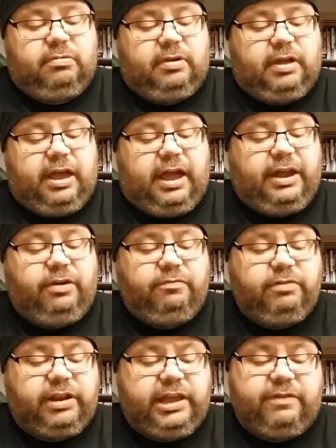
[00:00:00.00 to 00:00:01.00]
don't
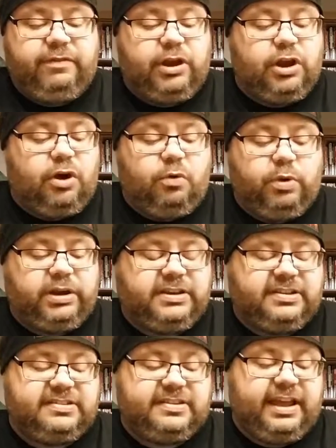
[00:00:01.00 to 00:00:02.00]
really even know what to
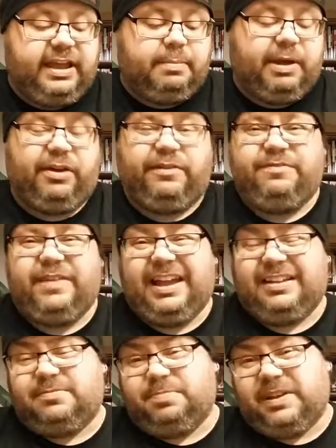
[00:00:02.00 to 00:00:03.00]
say about effects,
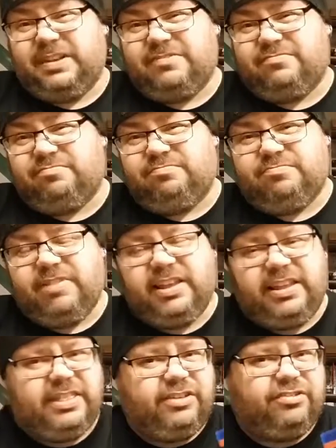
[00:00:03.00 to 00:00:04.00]
because really
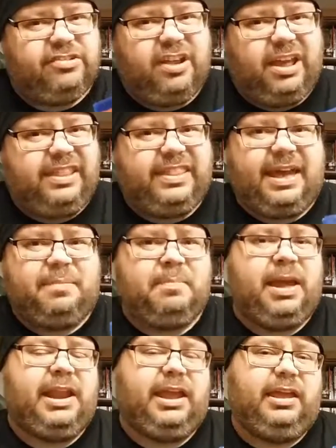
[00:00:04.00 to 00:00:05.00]
there's not that
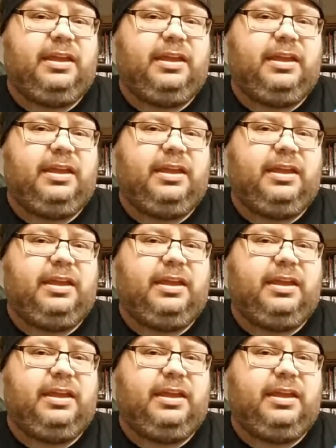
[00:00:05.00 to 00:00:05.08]
many.